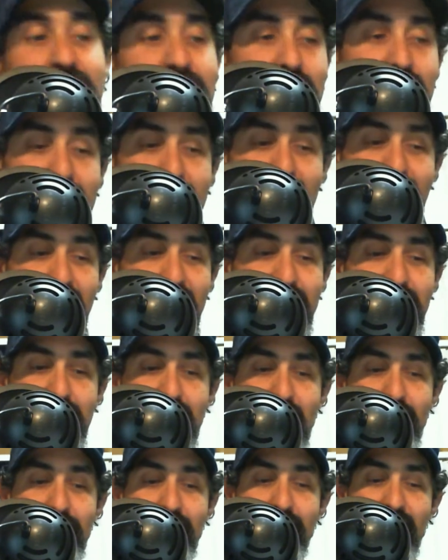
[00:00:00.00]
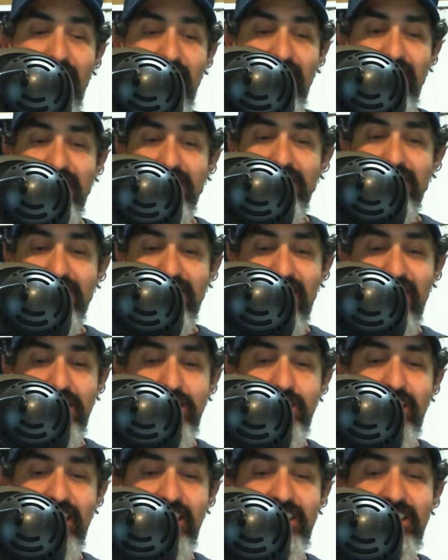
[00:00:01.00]
because each time it ran in a
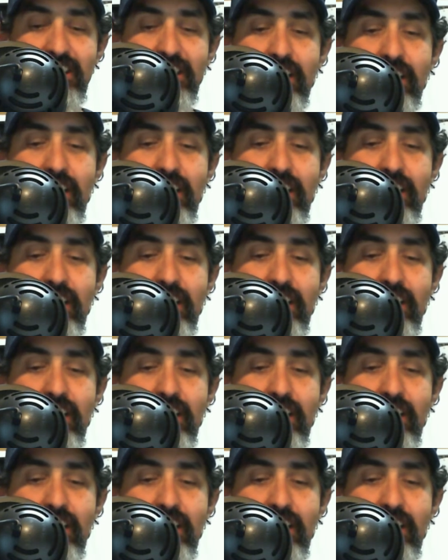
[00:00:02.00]
stakes race,